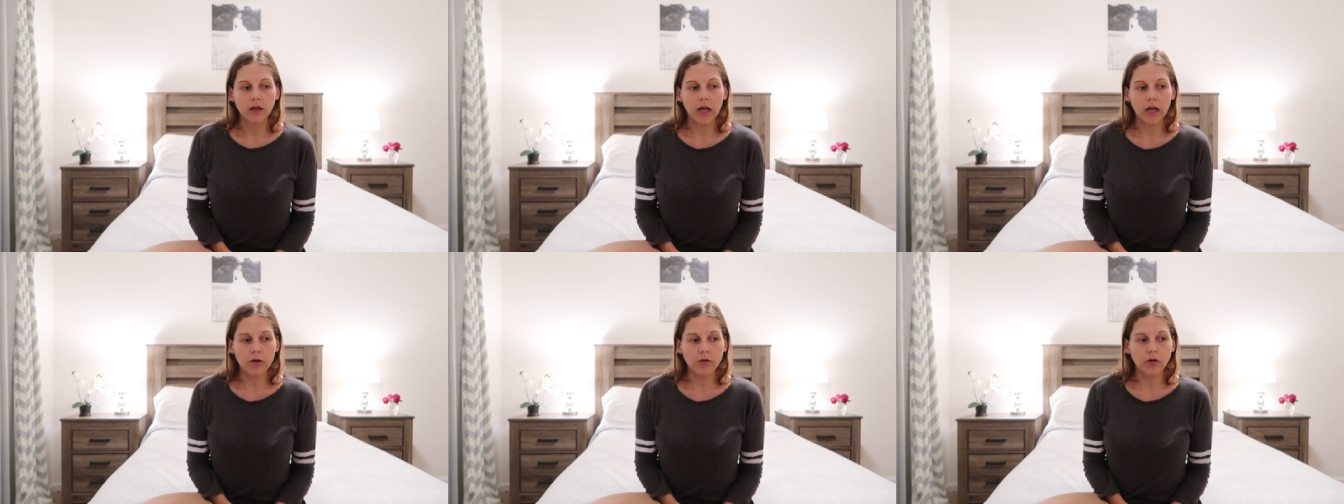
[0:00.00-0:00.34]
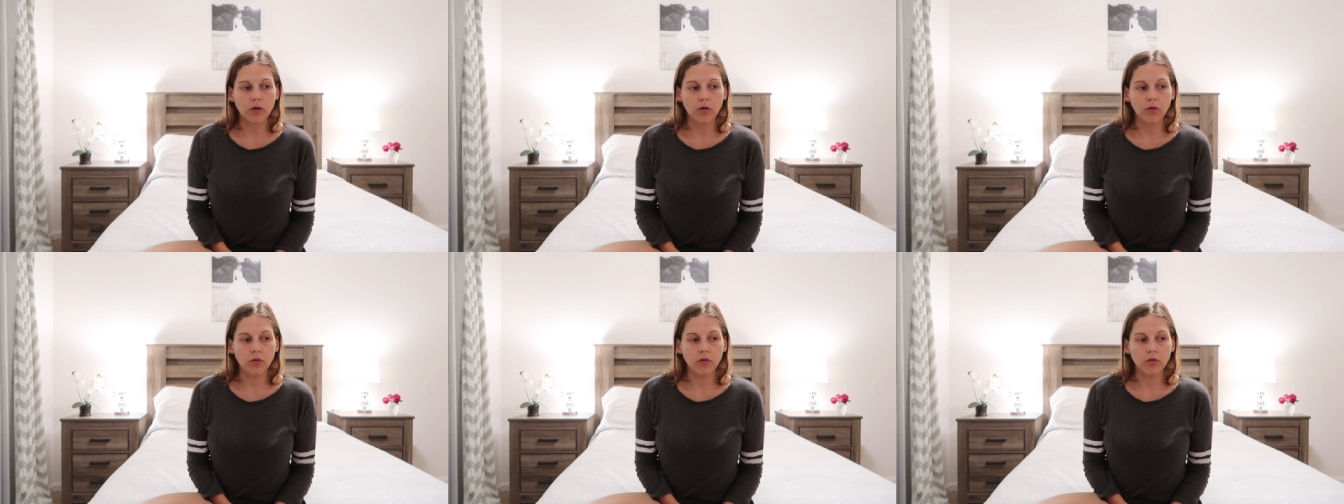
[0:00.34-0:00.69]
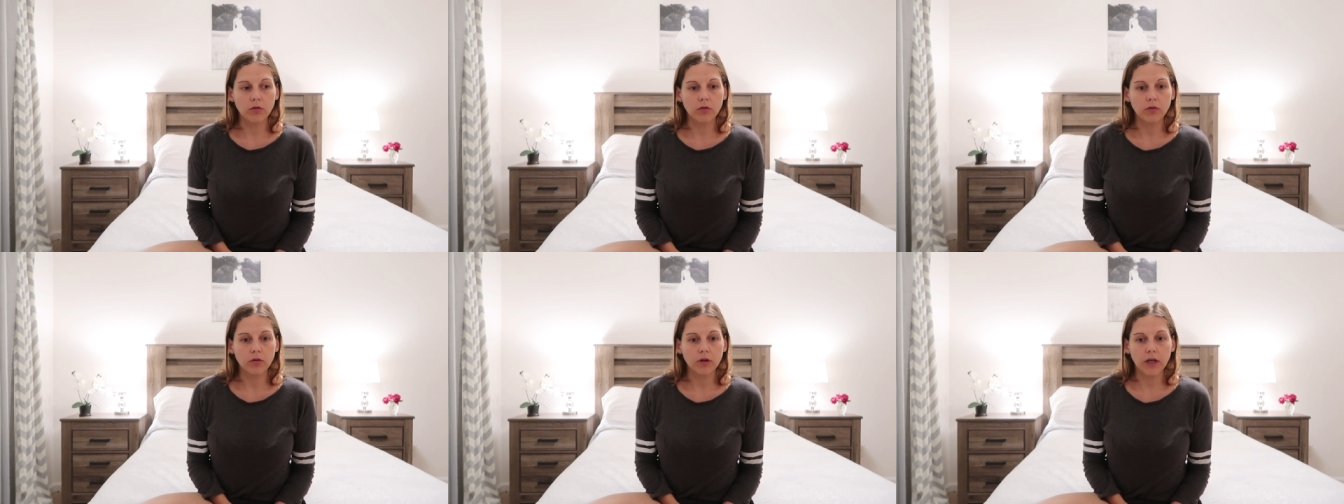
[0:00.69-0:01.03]
I don't know,
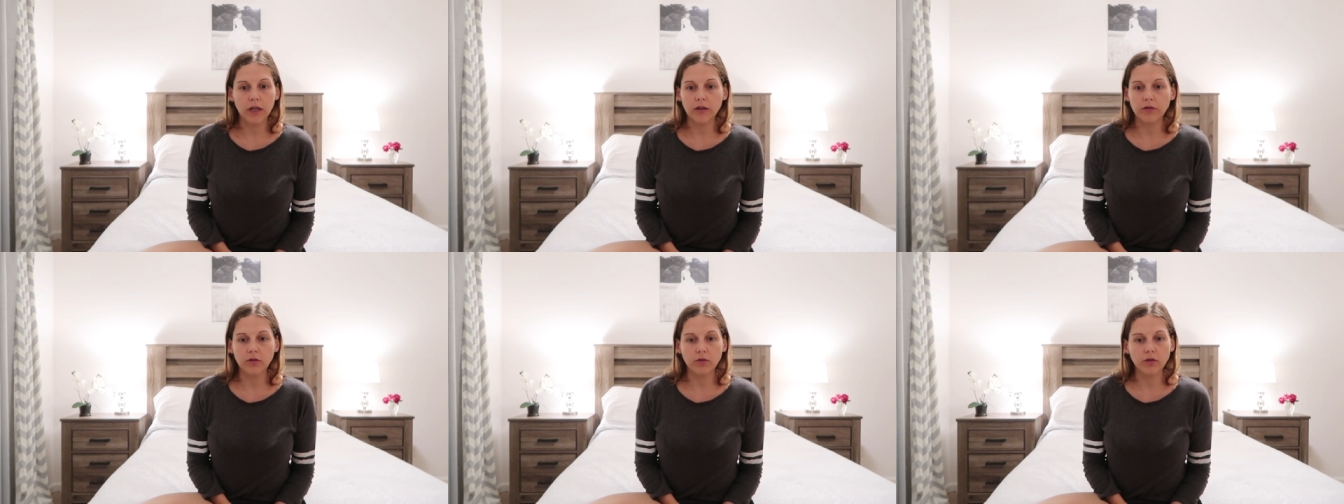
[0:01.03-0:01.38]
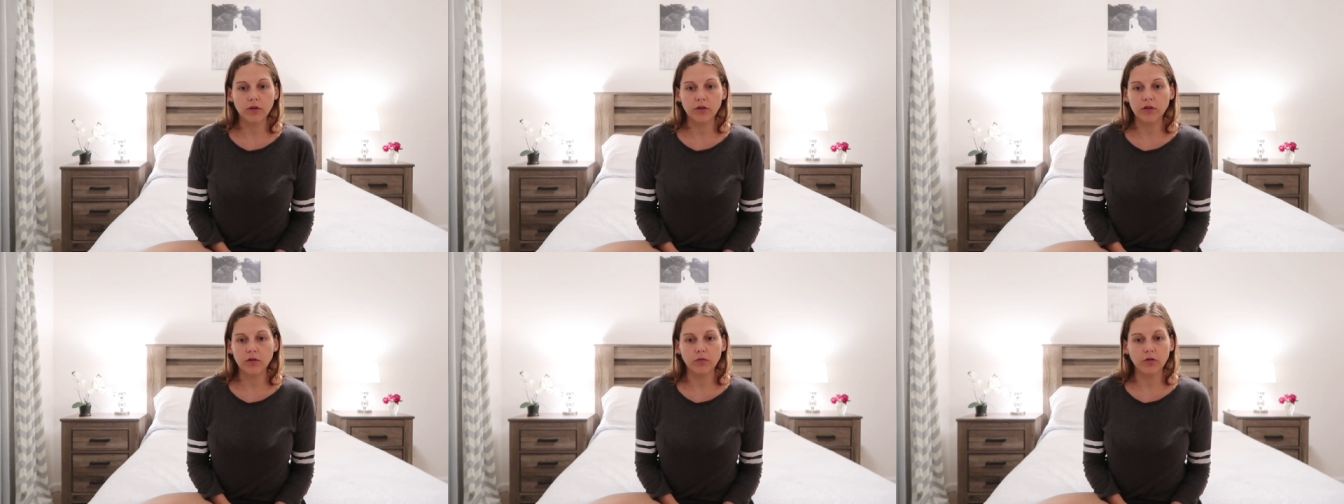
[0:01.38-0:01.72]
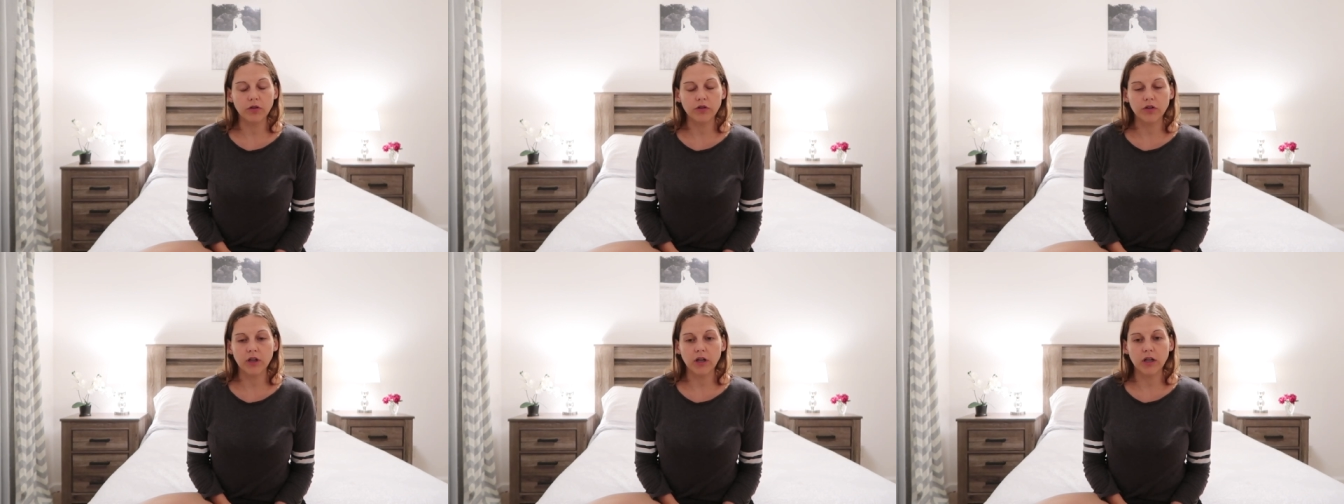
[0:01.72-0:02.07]
like as soon as it
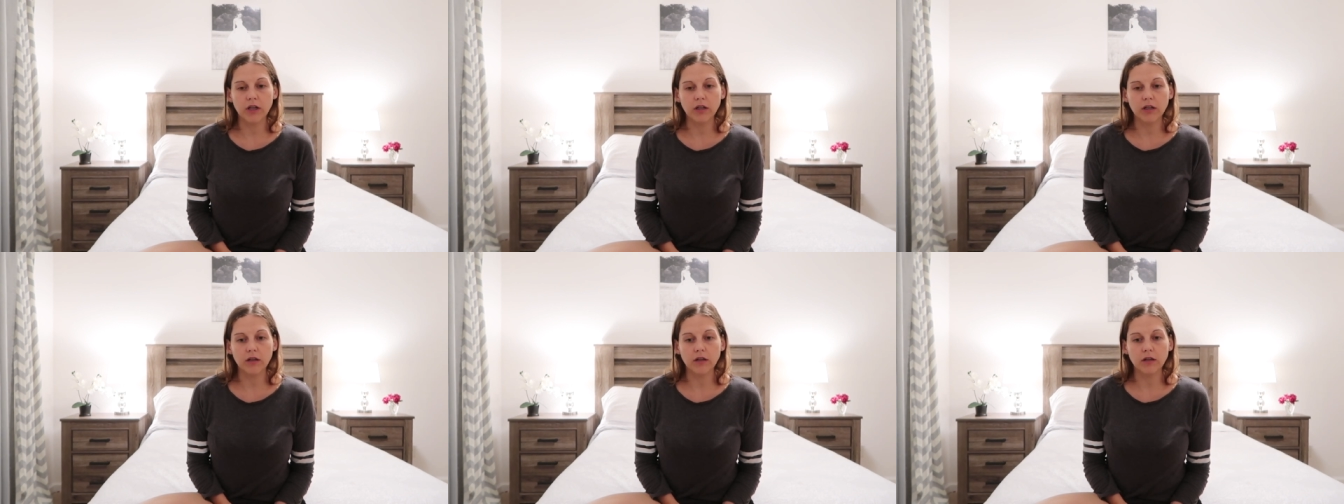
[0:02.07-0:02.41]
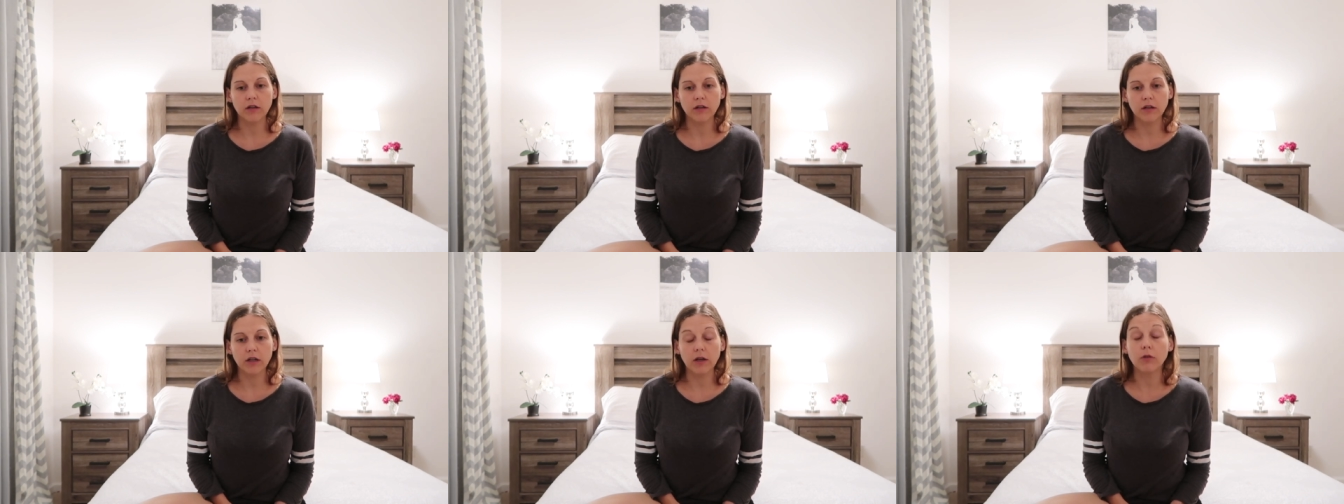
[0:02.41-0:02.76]
was done,